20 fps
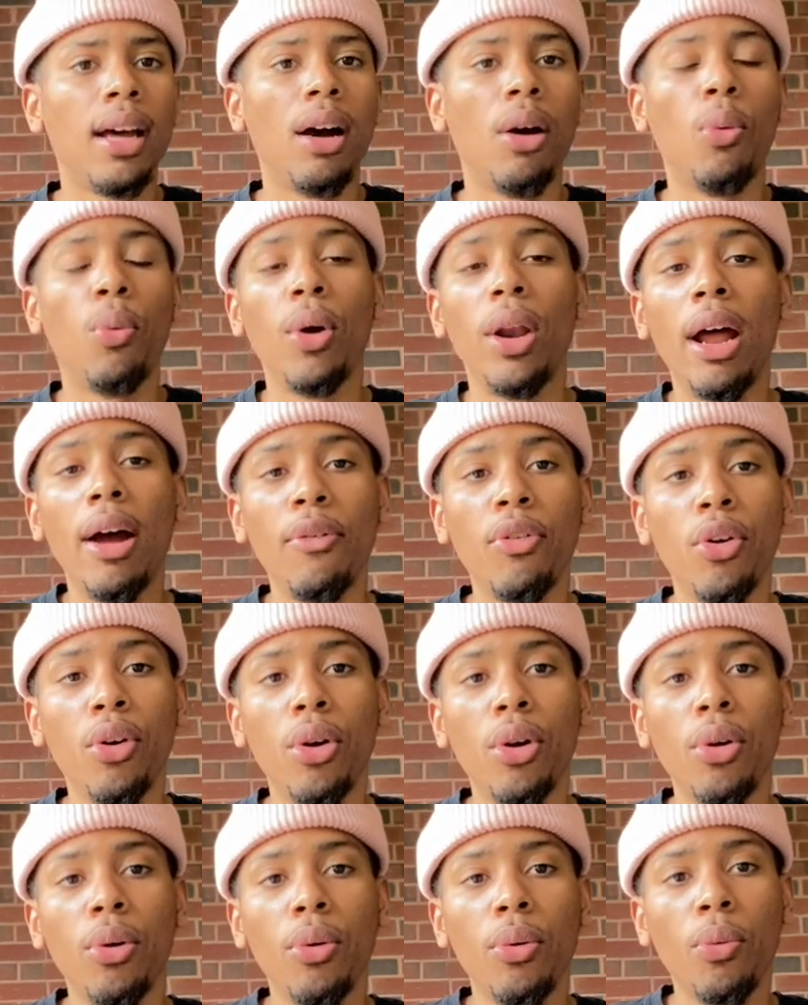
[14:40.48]

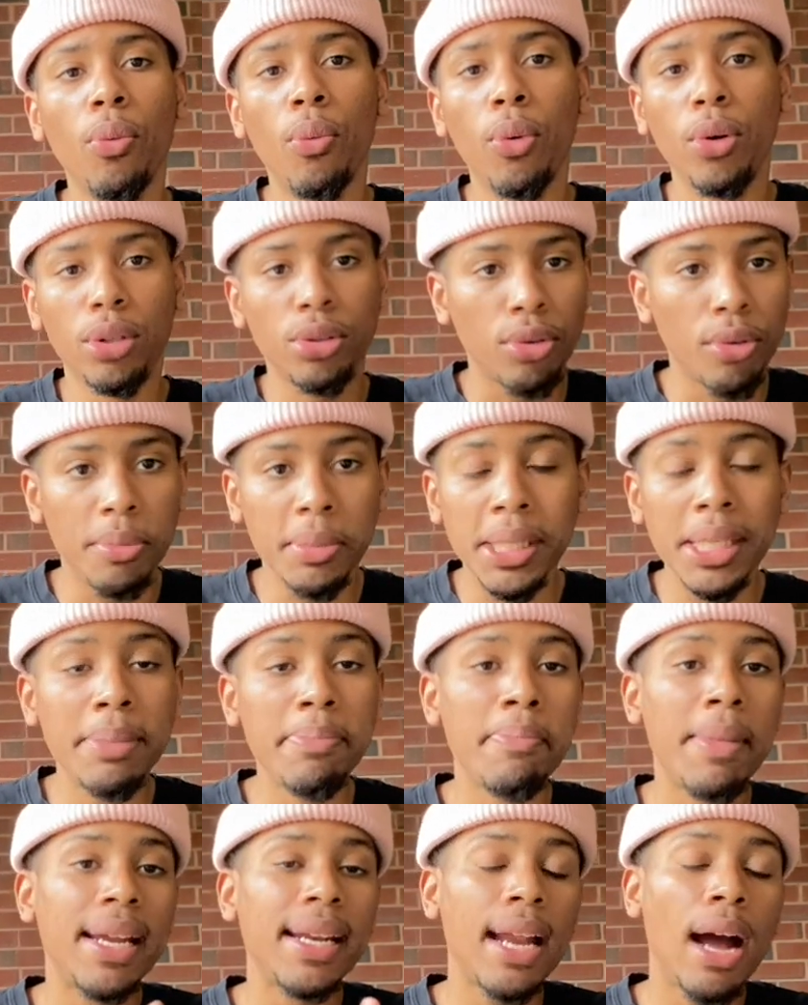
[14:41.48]
whatever works for me
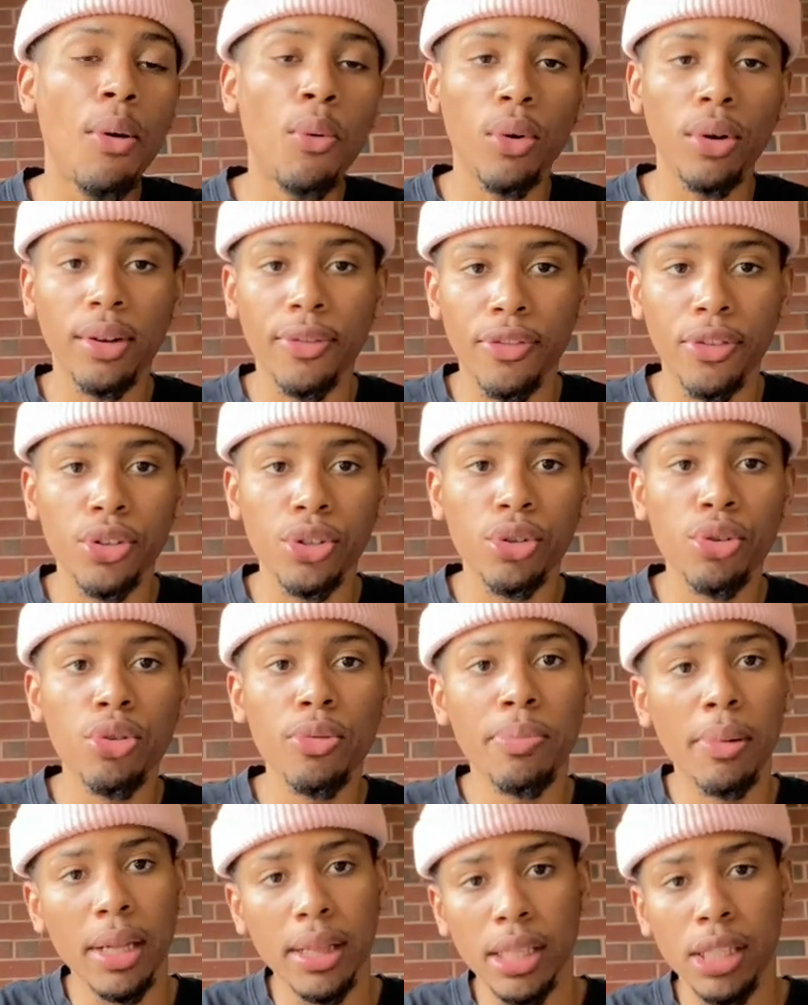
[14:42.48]
may not work for you,
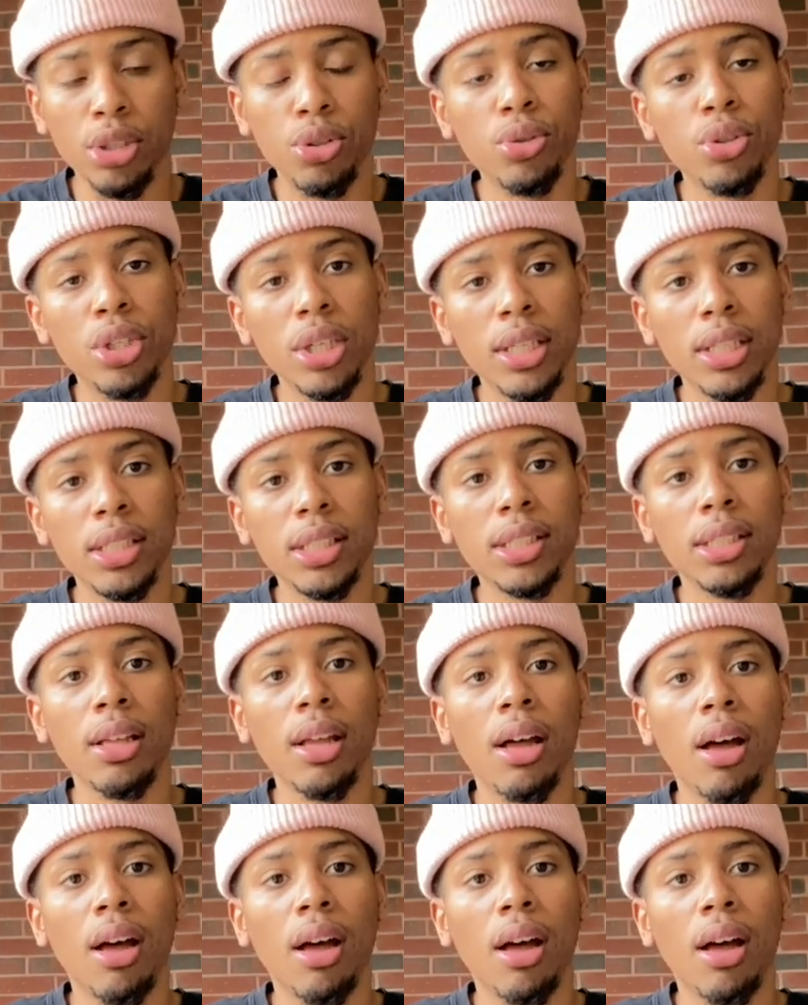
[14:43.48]
but this was just